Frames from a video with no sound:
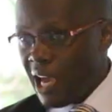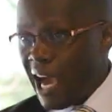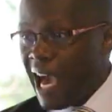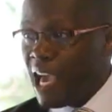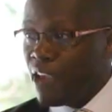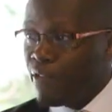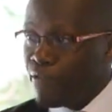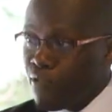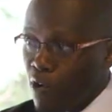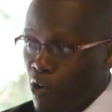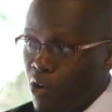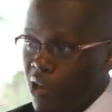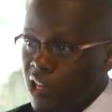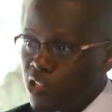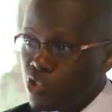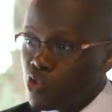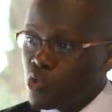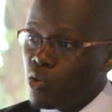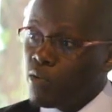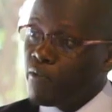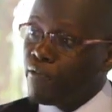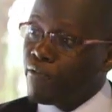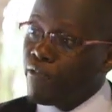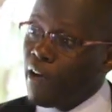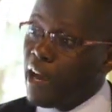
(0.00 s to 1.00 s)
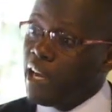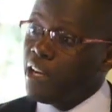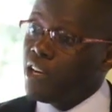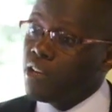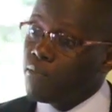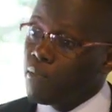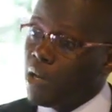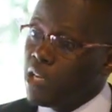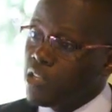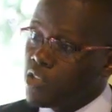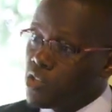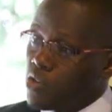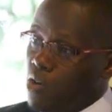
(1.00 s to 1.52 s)
I focused on finding
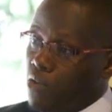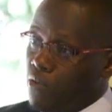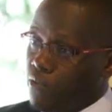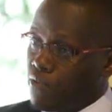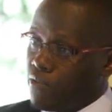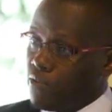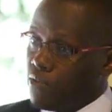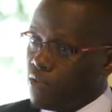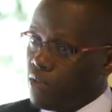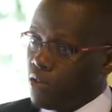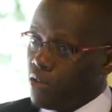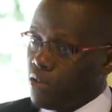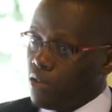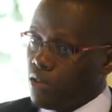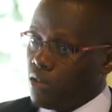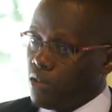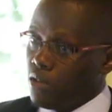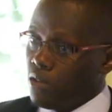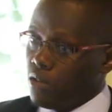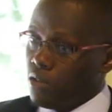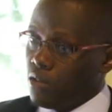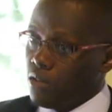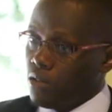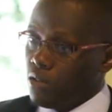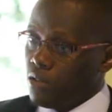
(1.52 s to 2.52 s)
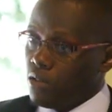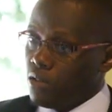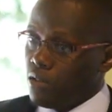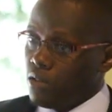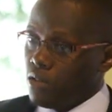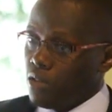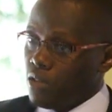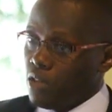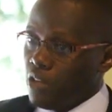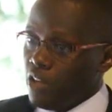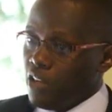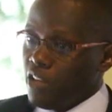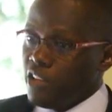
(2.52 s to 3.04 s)
myself.
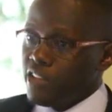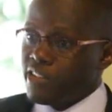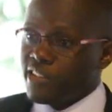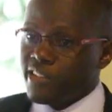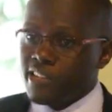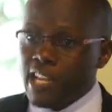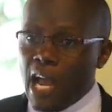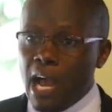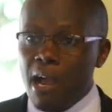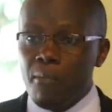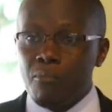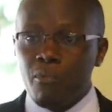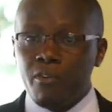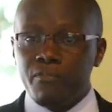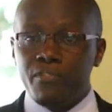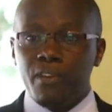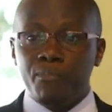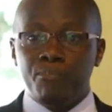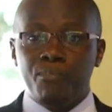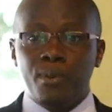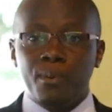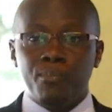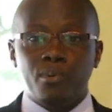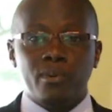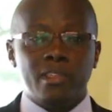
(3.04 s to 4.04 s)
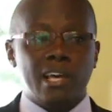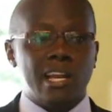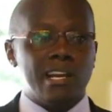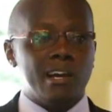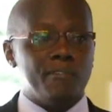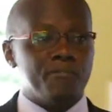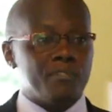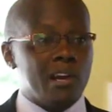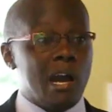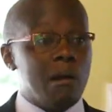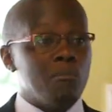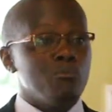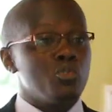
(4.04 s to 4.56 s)
Some of the people that have
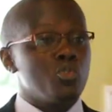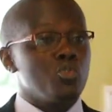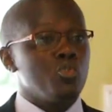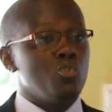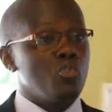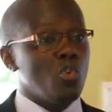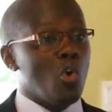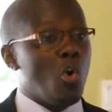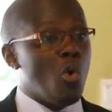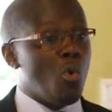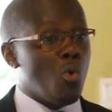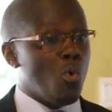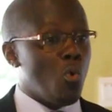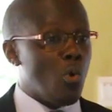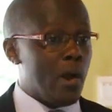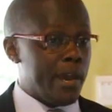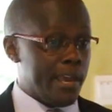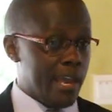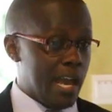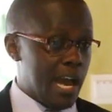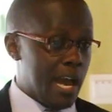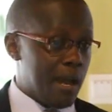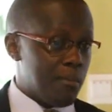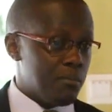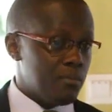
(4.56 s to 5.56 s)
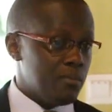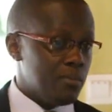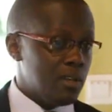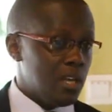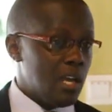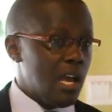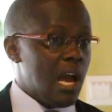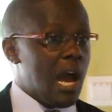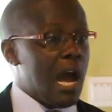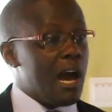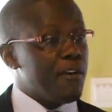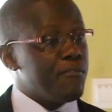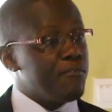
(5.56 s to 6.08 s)
come to know who I am
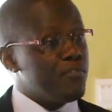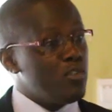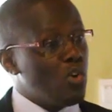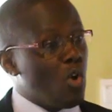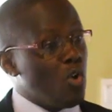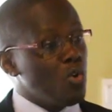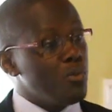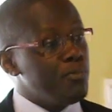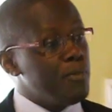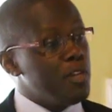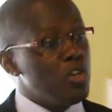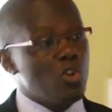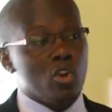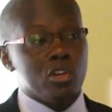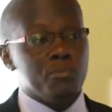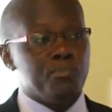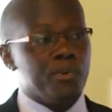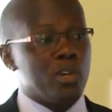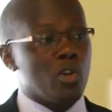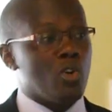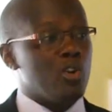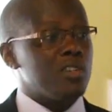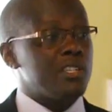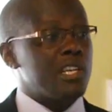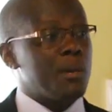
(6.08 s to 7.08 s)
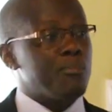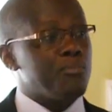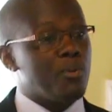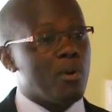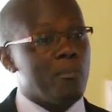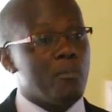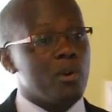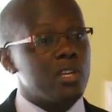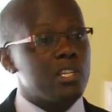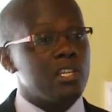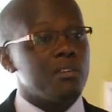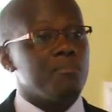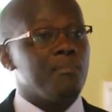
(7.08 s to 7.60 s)
have known me not because I
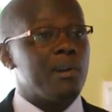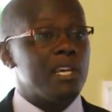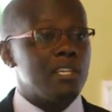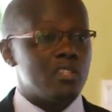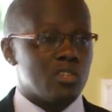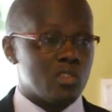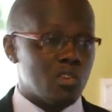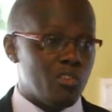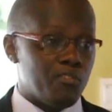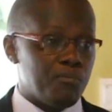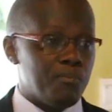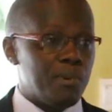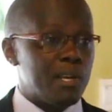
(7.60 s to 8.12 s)
promoted myself,